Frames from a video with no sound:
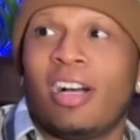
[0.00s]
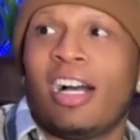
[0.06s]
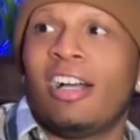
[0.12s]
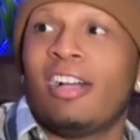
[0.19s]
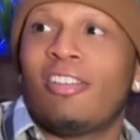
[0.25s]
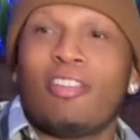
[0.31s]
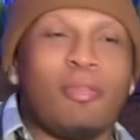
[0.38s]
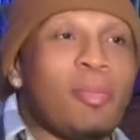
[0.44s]

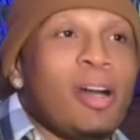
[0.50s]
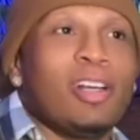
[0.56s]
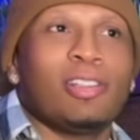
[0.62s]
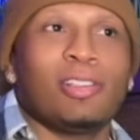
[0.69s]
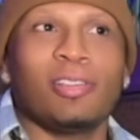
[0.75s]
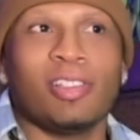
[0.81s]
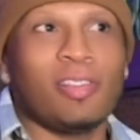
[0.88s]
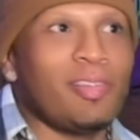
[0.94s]
I come out
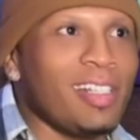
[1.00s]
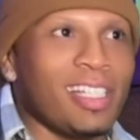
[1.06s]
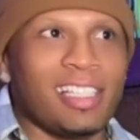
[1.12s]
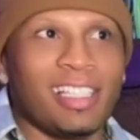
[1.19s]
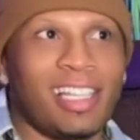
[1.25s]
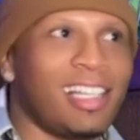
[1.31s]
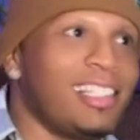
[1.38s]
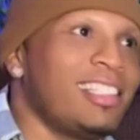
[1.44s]
to the ring
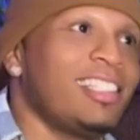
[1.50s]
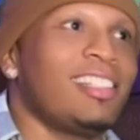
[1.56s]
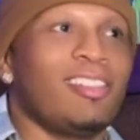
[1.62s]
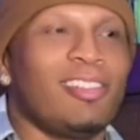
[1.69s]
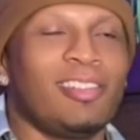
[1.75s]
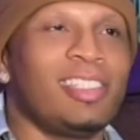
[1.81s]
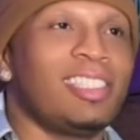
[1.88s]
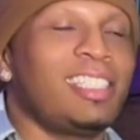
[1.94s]
dancing
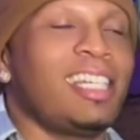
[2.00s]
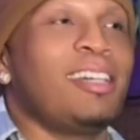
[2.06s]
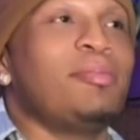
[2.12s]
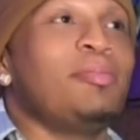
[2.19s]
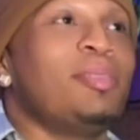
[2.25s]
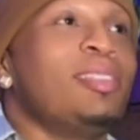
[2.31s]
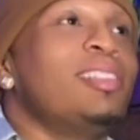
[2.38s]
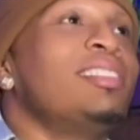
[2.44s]
all the
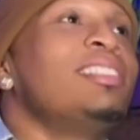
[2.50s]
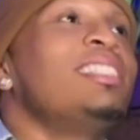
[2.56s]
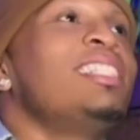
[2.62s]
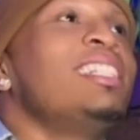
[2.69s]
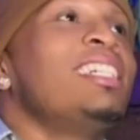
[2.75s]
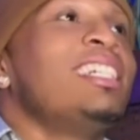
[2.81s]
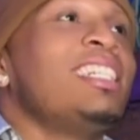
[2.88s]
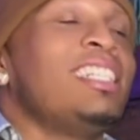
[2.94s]

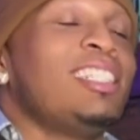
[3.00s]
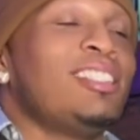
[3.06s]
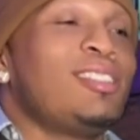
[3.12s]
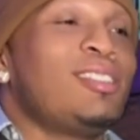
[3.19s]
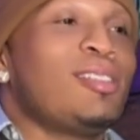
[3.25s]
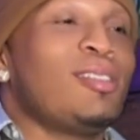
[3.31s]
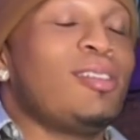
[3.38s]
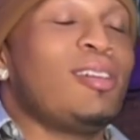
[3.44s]
time.
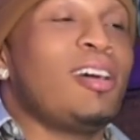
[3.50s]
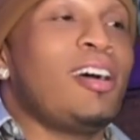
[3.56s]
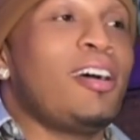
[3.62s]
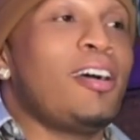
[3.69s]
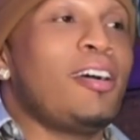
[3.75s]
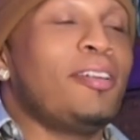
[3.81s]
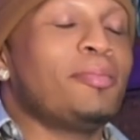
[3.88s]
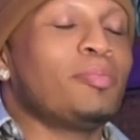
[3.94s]

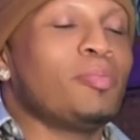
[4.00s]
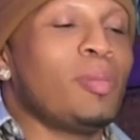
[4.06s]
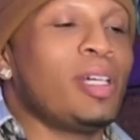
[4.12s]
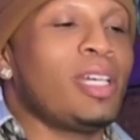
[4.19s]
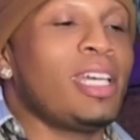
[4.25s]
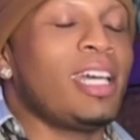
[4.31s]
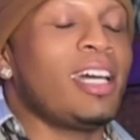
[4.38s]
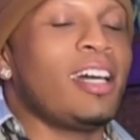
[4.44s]
So,
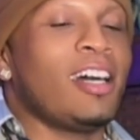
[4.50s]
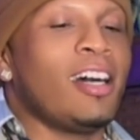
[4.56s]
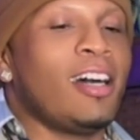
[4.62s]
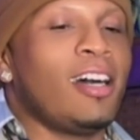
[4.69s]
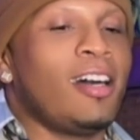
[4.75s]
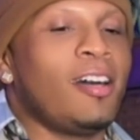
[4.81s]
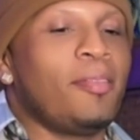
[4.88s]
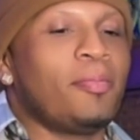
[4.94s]
but yeah,
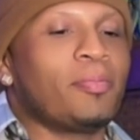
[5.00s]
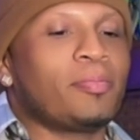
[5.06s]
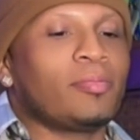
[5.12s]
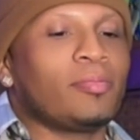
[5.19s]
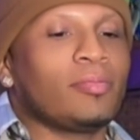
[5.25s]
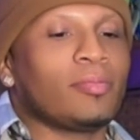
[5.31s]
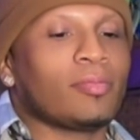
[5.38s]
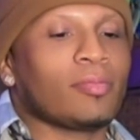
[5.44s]

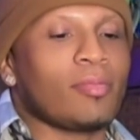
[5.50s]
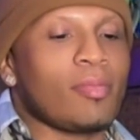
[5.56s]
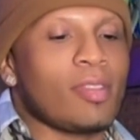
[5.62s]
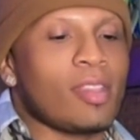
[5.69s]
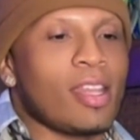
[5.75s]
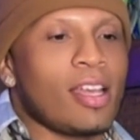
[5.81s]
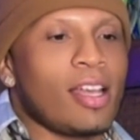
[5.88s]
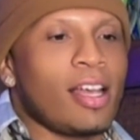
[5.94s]

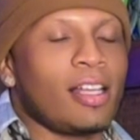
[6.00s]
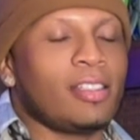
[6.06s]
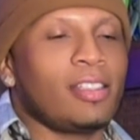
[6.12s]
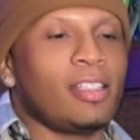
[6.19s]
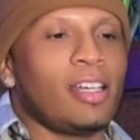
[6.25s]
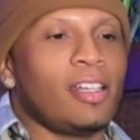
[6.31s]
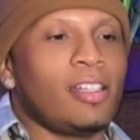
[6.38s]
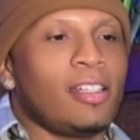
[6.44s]
I
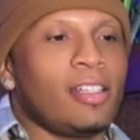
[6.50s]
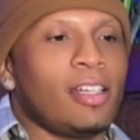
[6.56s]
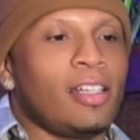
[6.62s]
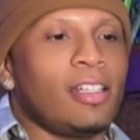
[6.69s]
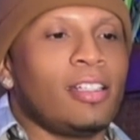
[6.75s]
started.